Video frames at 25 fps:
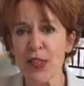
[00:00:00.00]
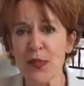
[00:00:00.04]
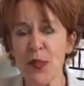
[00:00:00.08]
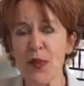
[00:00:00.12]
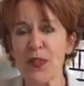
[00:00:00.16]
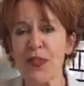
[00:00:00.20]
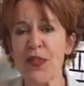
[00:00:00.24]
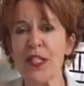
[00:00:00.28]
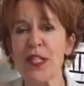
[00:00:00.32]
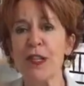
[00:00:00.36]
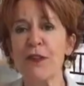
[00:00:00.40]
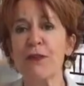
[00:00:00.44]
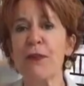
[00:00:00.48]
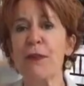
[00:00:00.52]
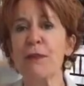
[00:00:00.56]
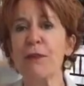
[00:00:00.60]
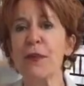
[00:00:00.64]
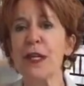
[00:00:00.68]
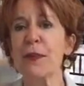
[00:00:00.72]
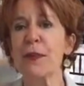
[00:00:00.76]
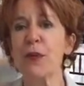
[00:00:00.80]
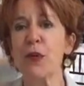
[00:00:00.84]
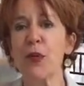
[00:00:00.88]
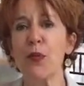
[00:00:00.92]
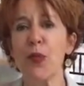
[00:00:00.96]
with the different
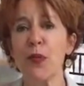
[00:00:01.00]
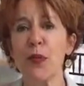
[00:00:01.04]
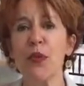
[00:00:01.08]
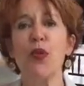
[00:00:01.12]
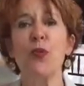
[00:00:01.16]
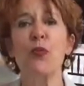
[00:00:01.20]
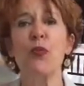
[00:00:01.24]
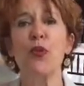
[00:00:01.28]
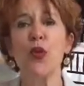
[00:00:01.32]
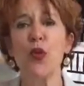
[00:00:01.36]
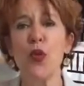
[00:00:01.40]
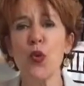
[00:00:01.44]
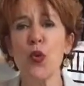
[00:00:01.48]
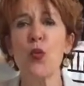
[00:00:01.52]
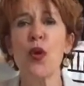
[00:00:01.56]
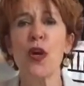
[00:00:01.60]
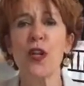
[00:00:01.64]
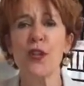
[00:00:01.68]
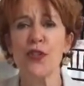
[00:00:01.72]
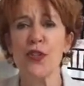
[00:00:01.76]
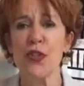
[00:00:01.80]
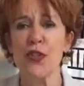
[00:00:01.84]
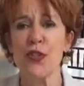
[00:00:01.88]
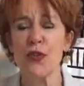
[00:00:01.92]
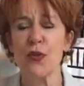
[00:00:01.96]
people with whom you
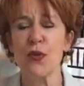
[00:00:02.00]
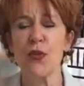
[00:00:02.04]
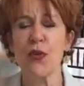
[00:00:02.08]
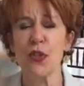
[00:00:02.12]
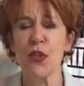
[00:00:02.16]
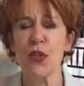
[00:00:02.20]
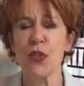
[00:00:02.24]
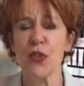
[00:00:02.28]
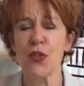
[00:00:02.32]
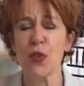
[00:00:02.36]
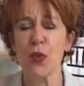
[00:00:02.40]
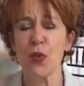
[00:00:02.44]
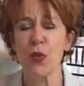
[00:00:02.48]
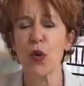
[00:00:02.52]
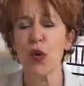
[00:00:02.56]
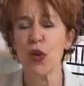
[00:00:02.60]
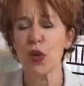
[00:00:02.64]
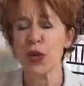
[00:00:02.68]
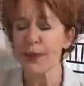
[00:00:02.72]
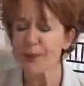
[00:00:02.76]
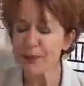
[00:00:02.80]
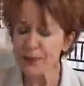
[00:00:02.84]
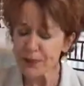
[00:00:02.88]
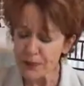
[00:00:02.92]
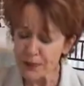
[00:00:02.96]
want to, to, to
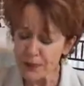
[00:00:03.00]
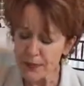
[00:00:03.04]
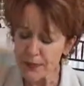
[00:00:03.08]
work.